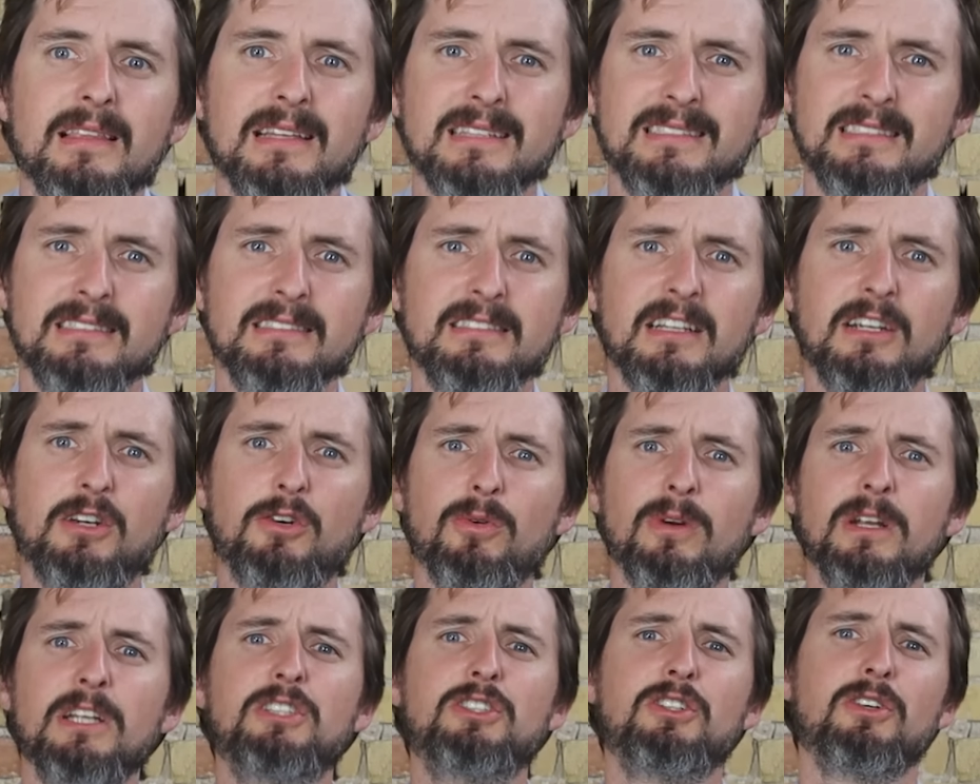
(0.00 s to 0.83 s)
This is a
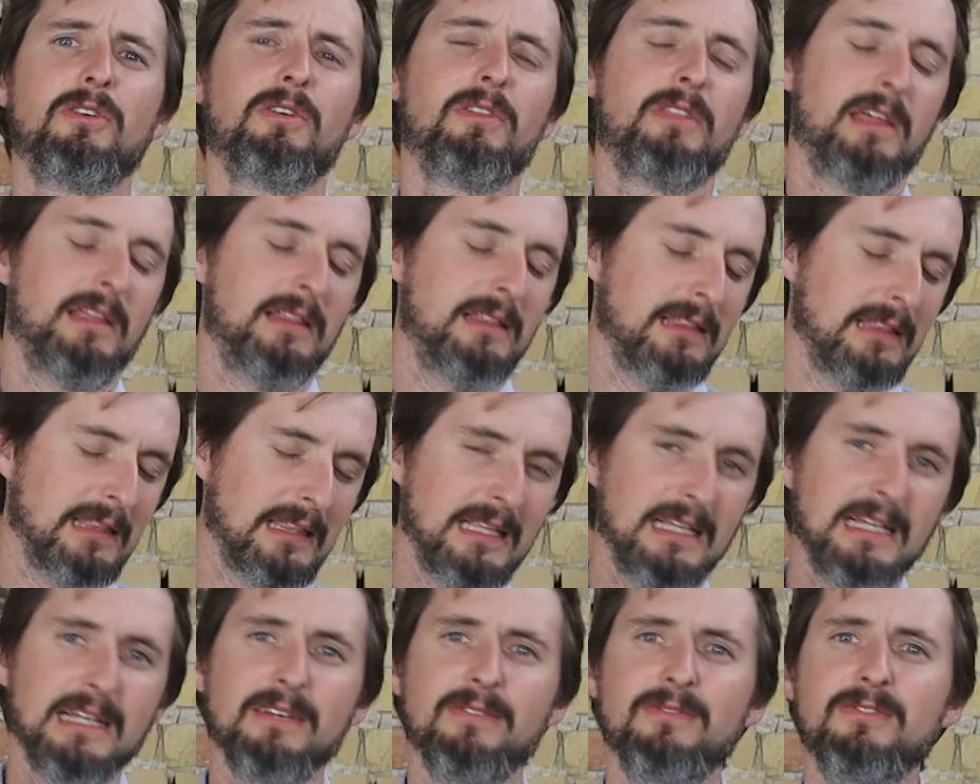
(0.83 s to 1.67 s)
creature that
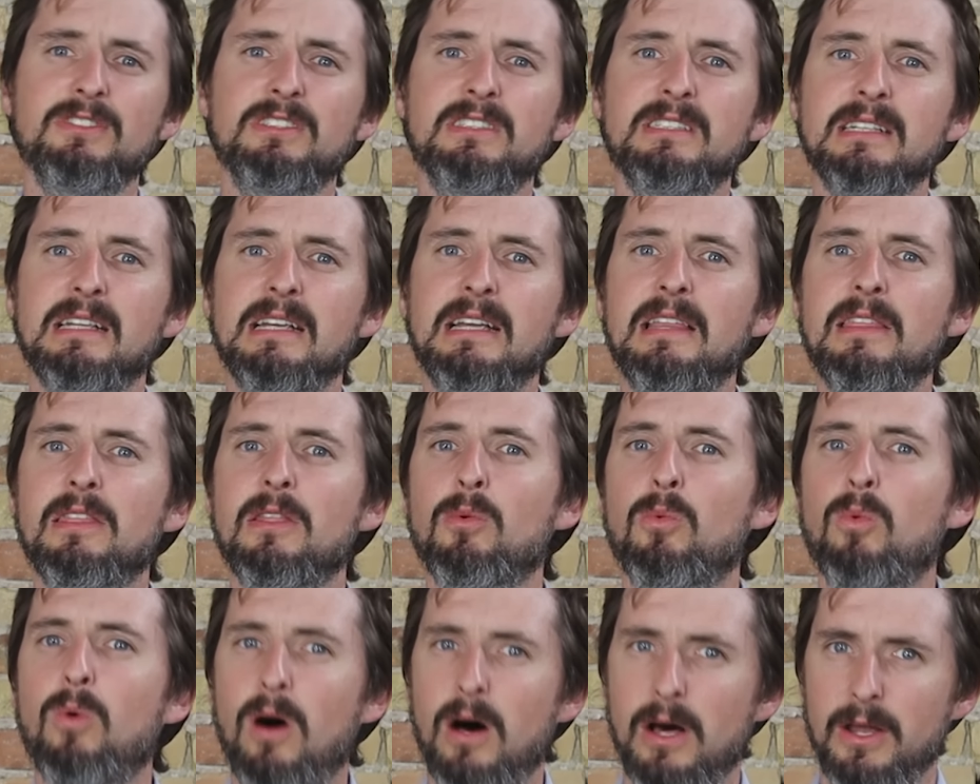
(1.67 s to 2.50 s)
lives in
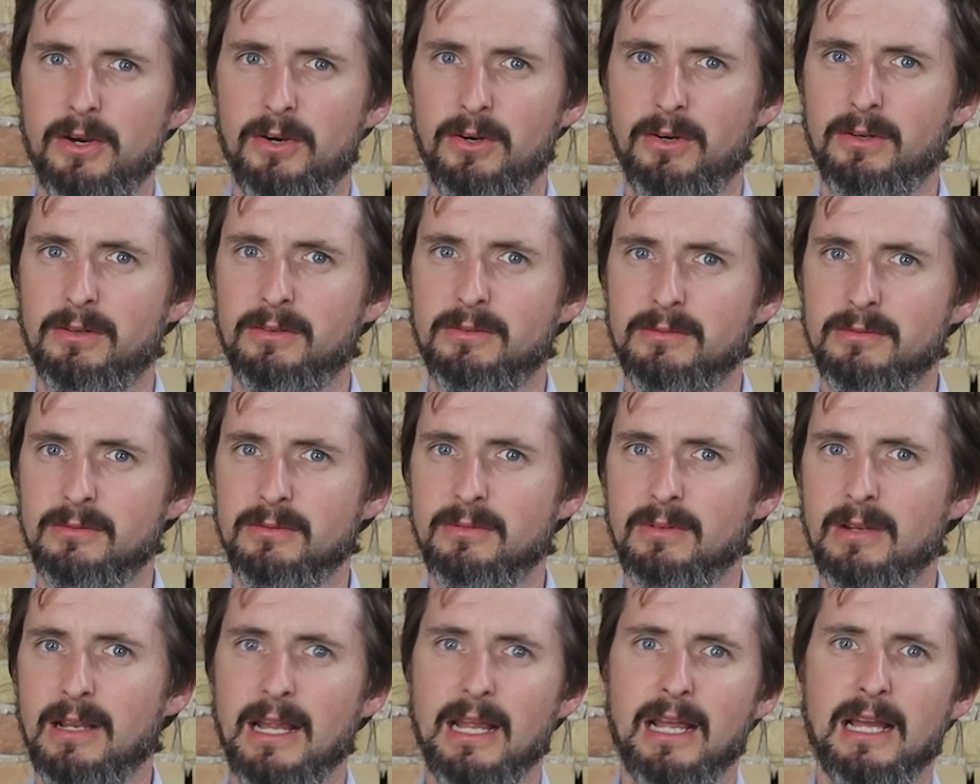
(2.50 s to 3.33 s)
the water
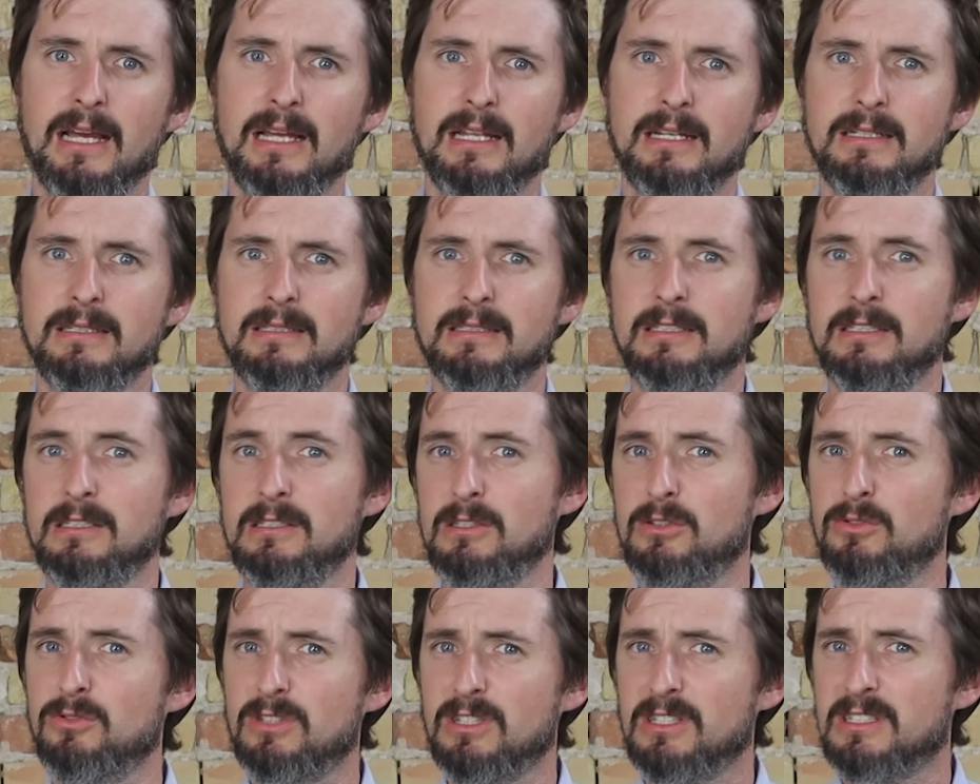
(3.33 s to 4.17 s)
and
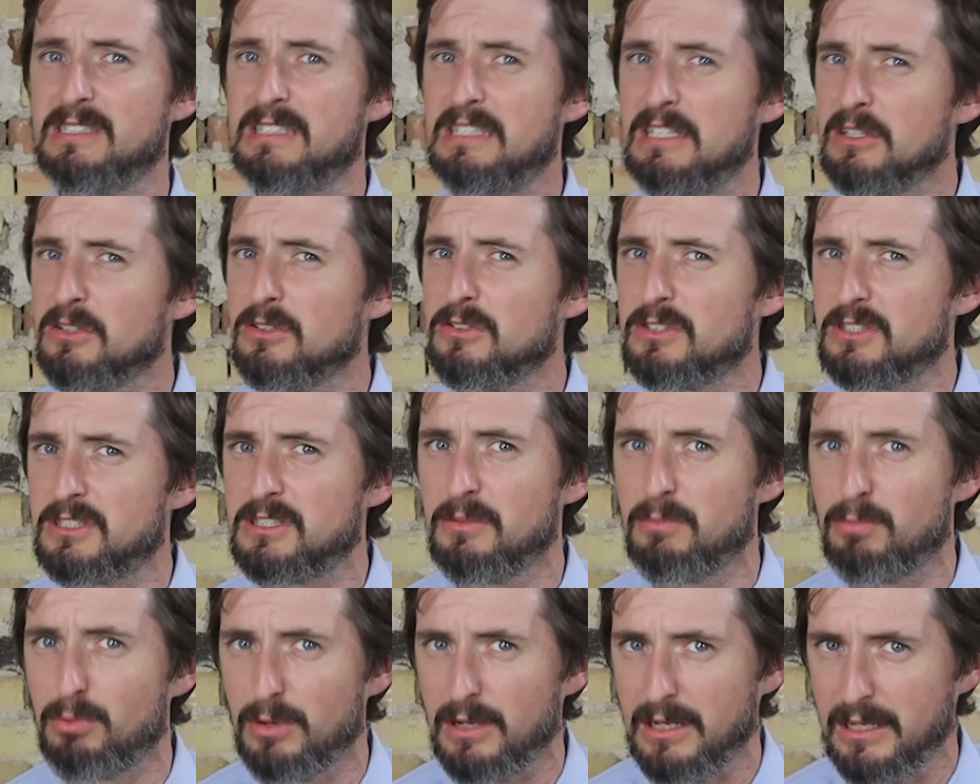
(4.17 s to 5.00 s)
uses gills
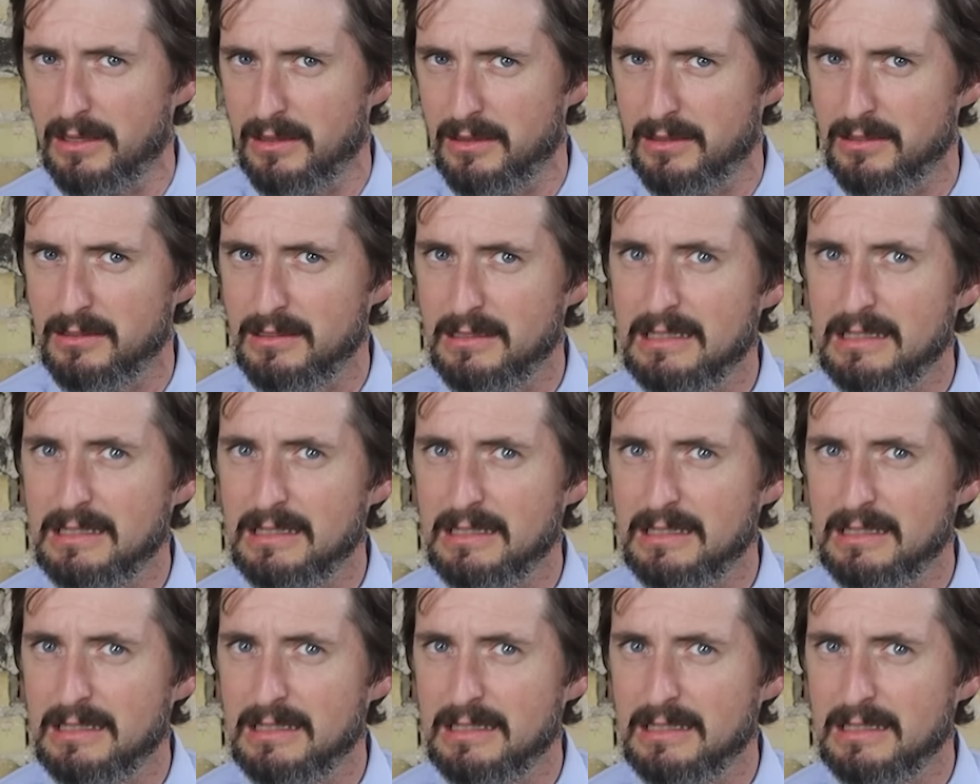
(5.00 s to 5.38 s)
to breathe.